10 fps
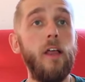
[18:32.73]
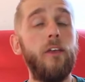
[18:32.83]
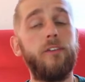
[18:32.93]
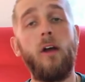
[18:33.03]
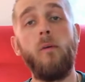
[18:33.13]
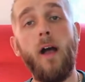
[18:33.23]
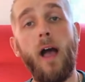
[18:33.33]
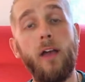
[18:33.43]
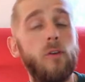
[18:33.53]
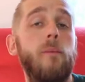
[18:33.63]
So
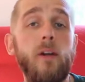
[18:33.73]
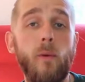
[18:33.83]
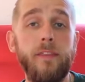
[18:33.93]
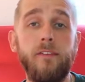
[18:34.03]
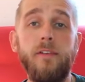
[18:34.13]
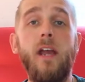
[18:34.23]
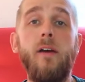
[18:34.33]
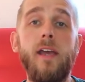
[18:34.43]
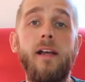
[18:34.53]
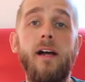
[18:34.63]
I'm going to end this video
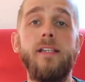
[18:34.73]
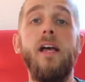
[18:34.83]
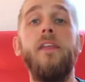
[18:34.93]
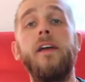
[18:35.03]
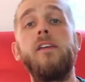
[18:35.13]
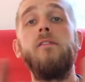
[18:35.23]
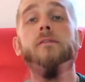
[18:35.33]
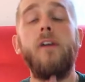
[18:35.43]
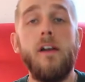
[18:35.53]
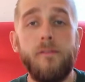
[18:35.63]
here, guys. Thank you
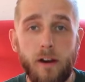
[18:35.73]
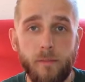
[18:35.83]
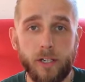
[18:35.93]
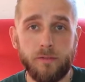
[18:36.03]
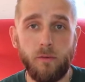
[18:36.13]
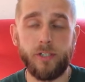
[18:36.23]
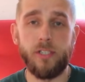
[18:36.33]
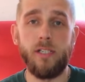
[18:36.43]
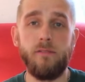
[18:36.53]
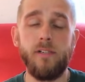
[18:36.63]
very, very much for
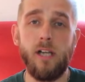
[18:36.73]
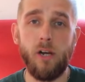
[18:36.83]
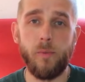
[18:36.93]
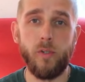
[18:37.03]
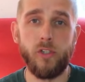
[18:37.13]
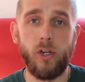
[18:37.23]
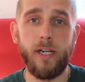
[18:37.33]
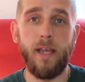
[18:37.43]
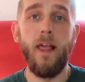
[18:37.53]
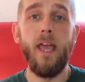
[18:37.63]
watching. I really hope you enjoyed it.